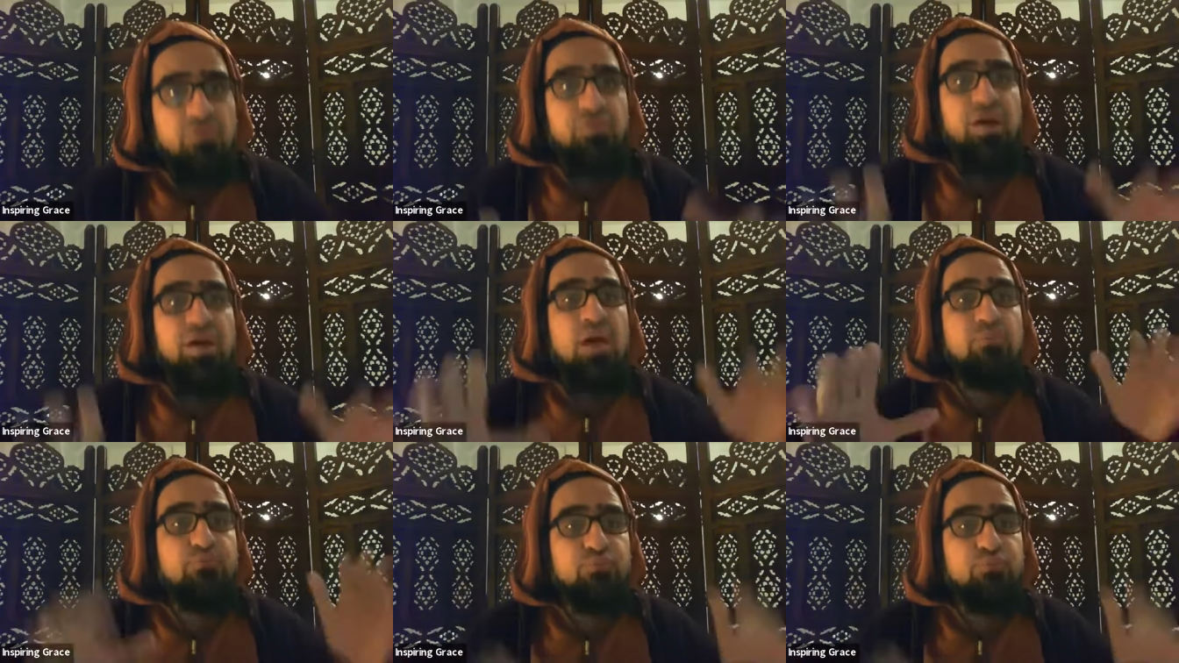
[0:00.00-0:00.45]

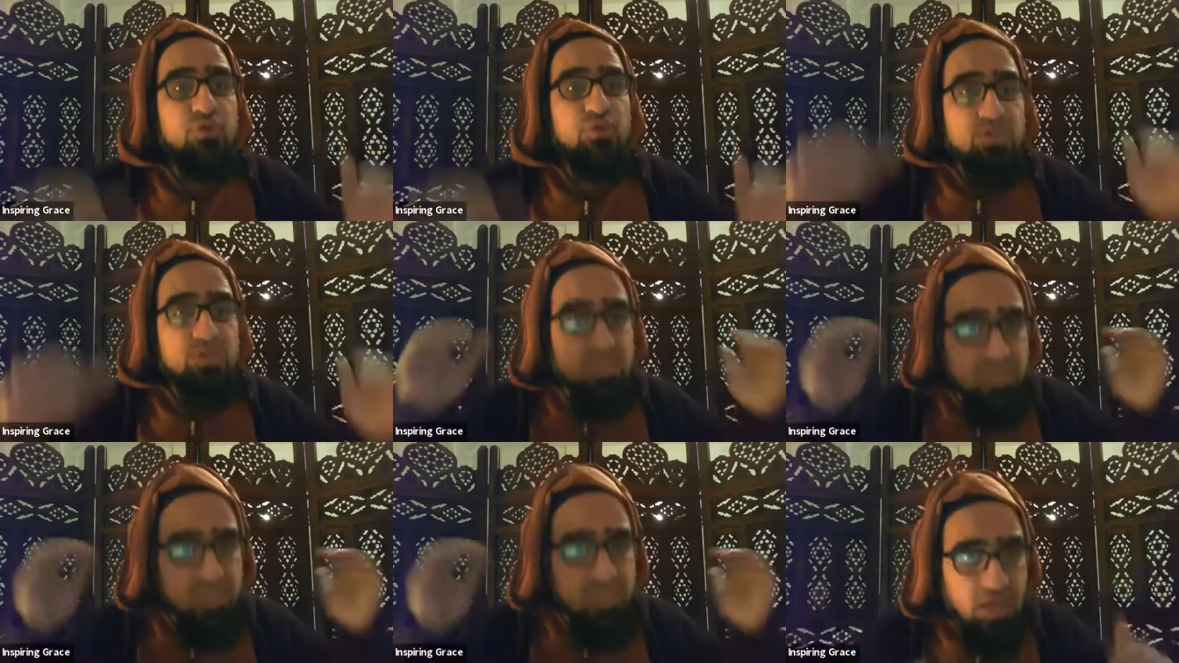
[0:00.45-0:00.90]
than
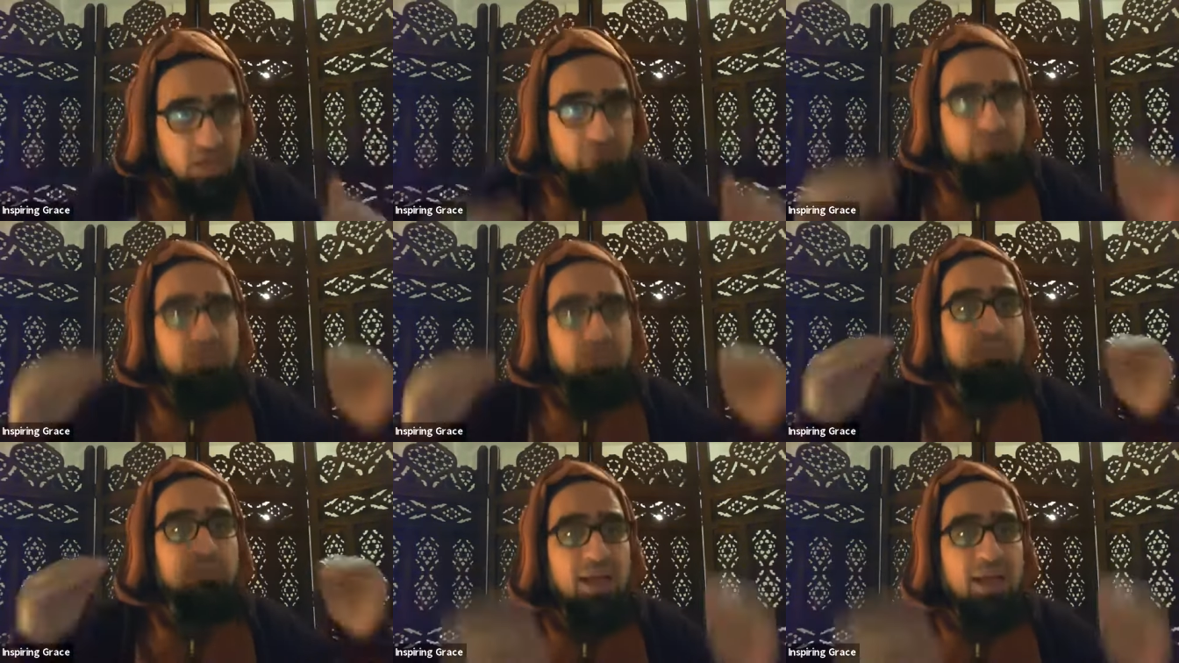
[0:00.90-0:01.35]

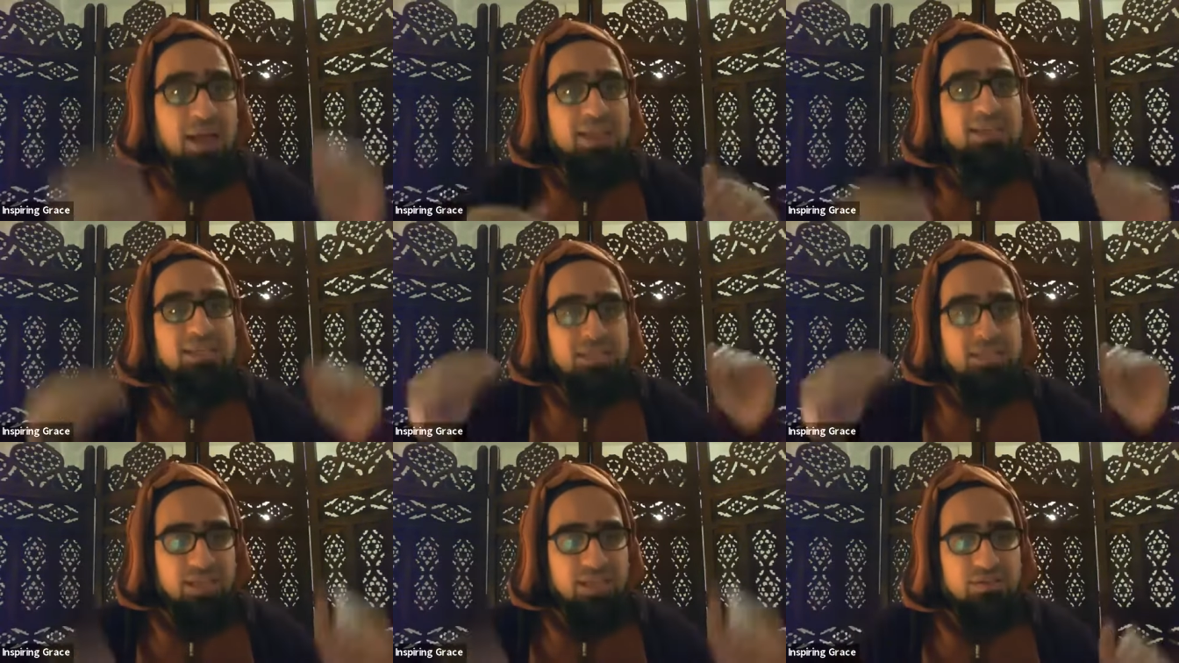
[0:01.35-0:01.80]
preserving my
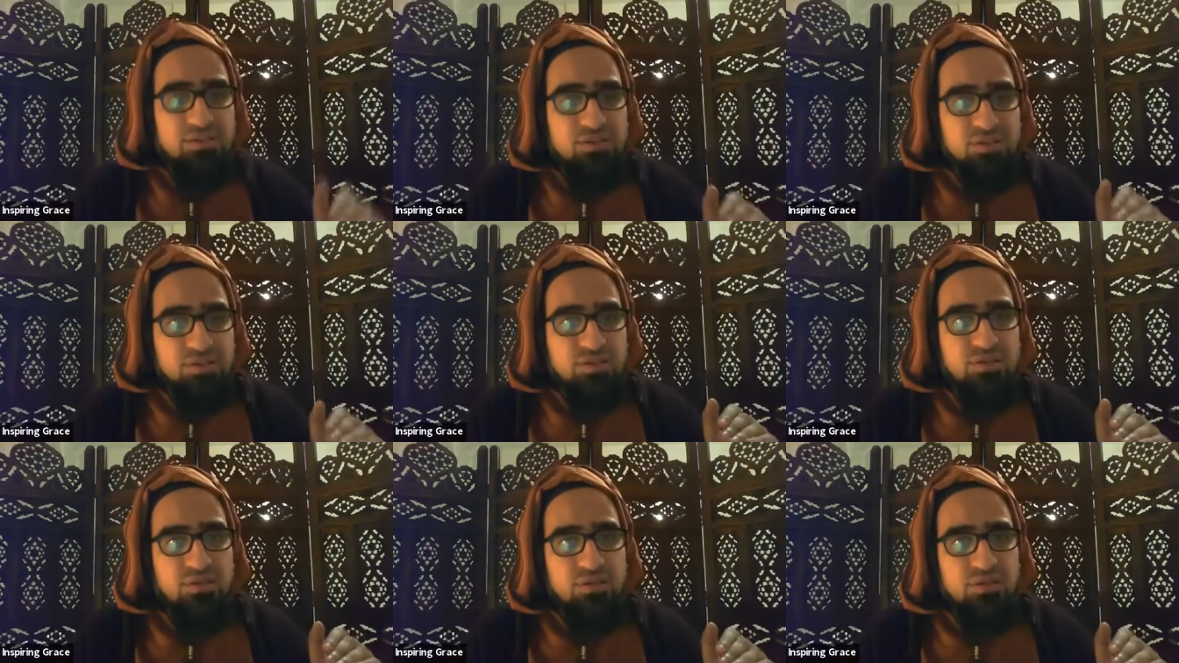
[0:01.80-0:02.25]

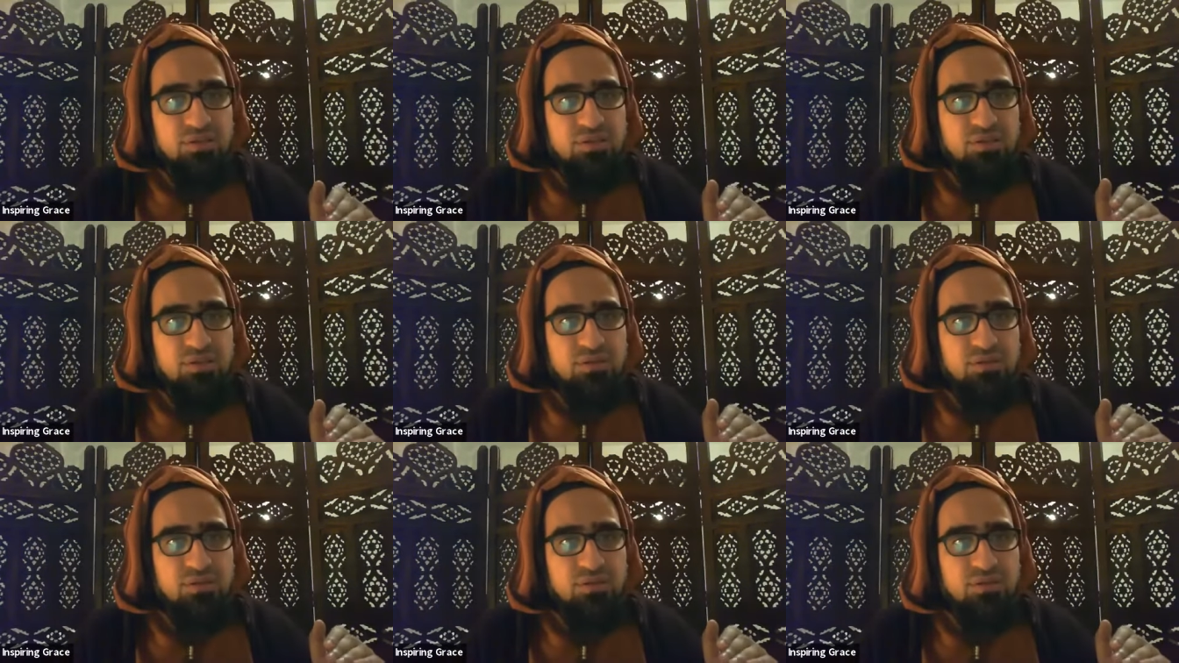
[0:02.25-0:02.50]
intention.